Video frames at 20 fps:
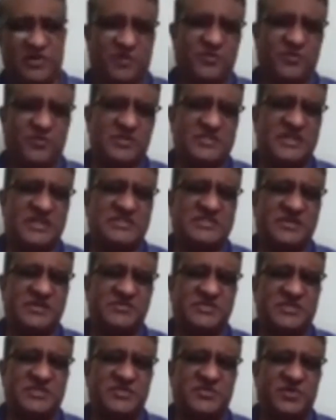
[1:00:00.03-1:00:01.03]
computer science, I
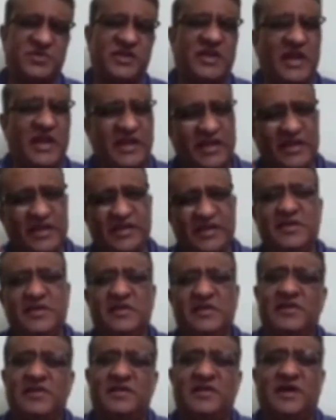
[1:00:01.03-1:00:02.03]
was HOD. Again,
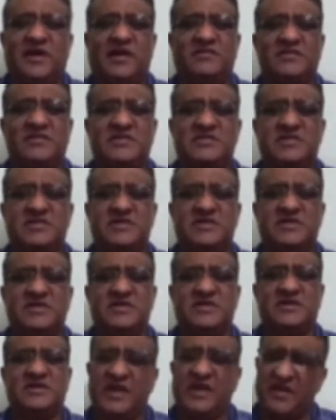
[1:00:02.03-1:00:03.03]
I
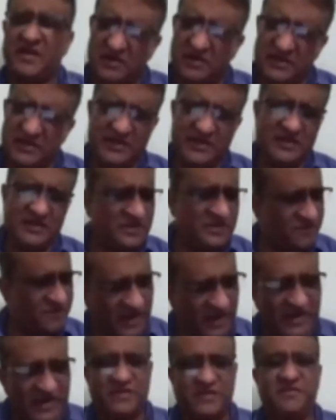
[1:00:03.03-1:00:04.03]
called the
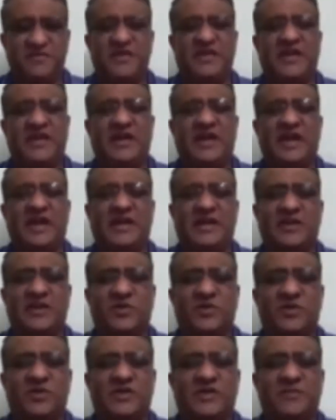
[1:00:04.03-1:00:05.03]
faculty meeting and I
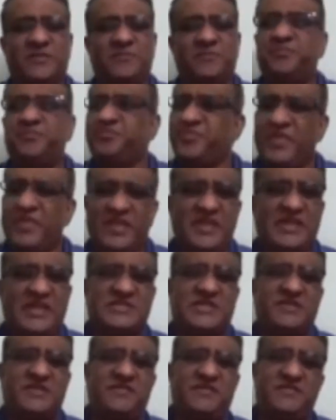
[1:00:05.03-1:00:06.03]
told them,
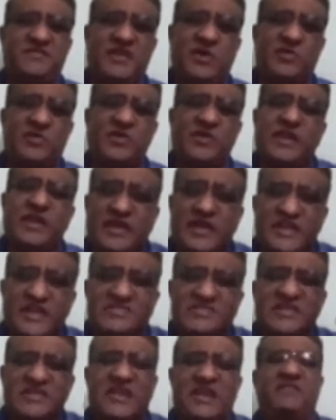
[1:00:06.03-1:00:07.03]
yes, anyway, we have to
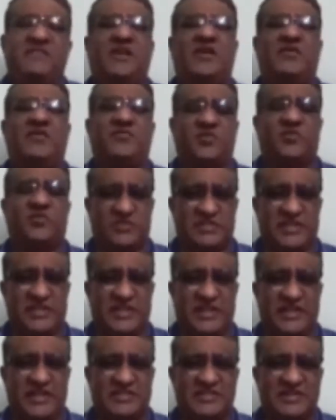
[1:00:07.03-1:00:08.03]
increase the level of
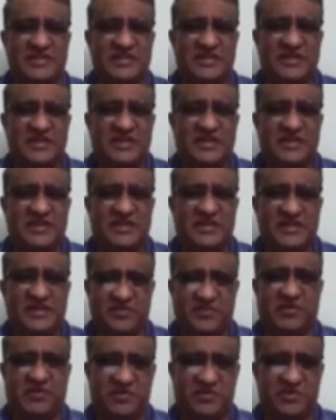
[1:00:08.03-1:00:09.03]
questions.
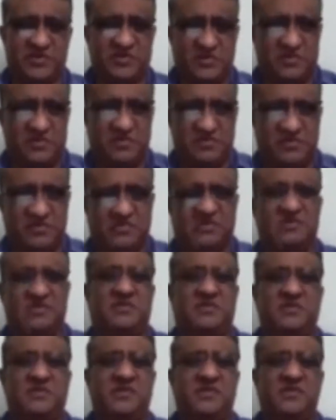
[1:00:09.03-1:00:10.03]
We have to
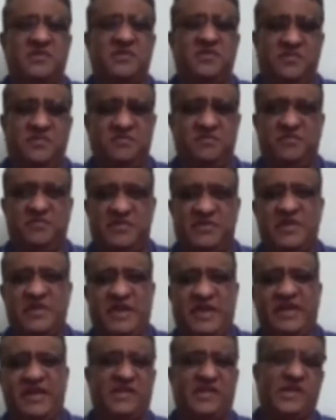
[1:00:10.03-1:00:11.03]

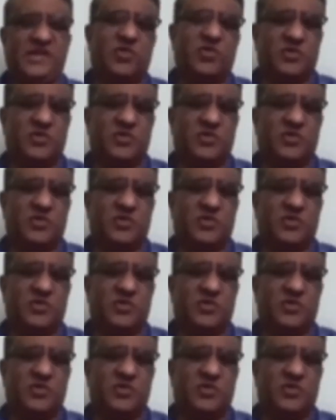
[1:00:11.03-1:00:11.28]
create new